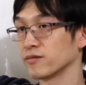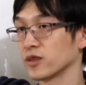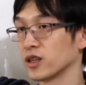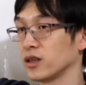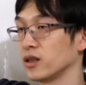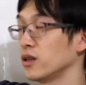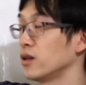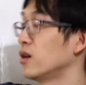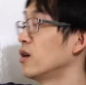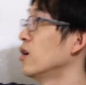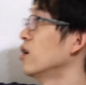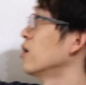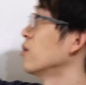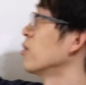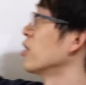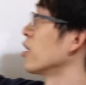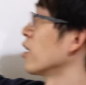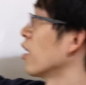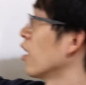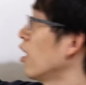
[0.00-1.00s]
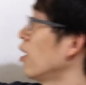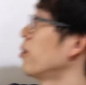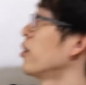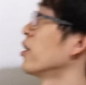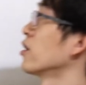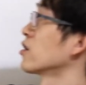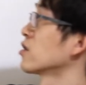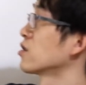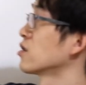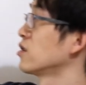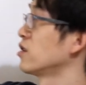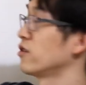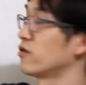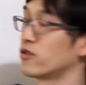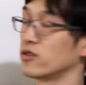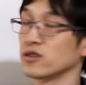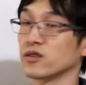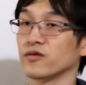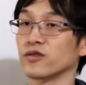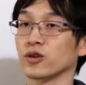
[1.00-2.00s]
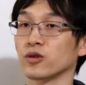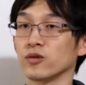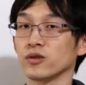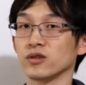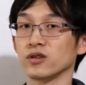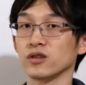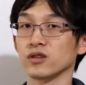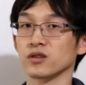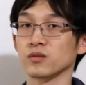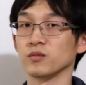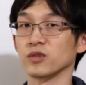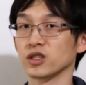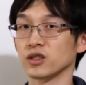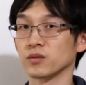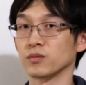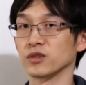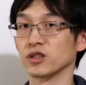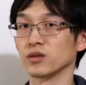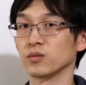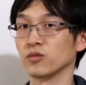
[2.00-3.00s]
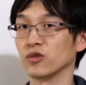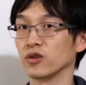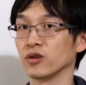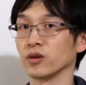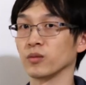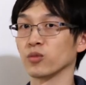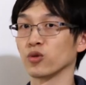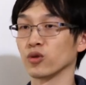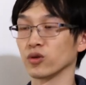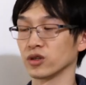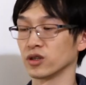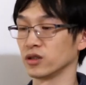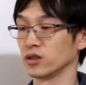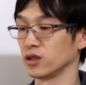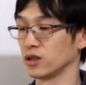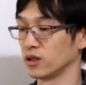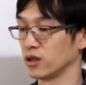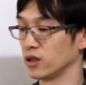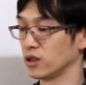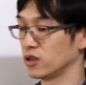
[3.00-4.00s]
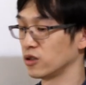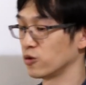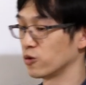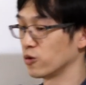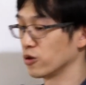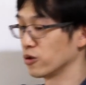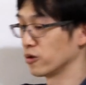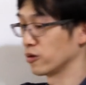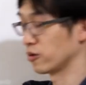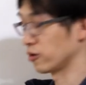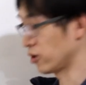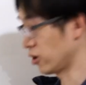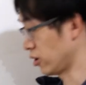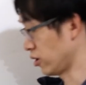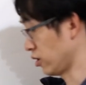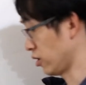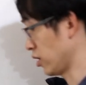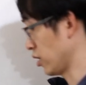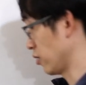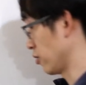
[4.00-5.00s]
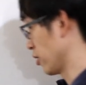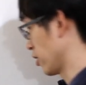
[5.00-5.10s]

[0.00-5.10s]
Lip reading: Okay, but in optics, difference frequency is much more important, and later we'll tell you